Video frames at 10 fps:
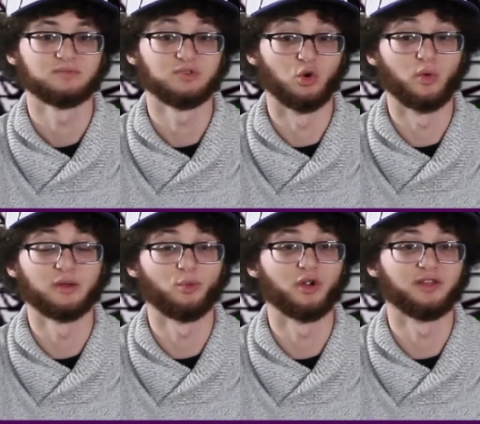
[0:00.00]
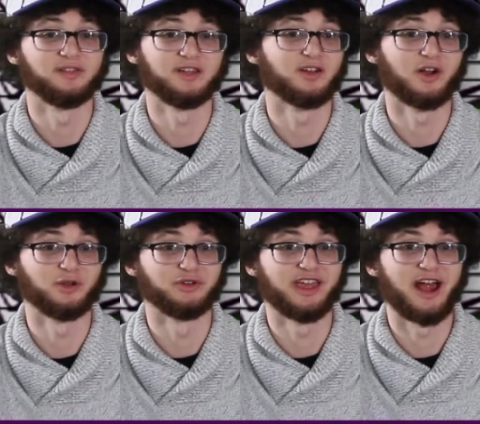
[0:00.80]
You'll win more than
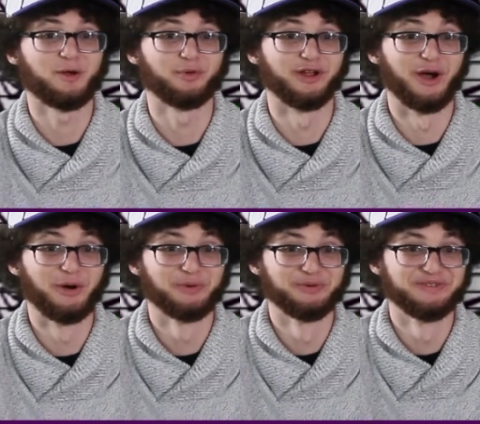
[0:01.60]
Leonardo DiCaprio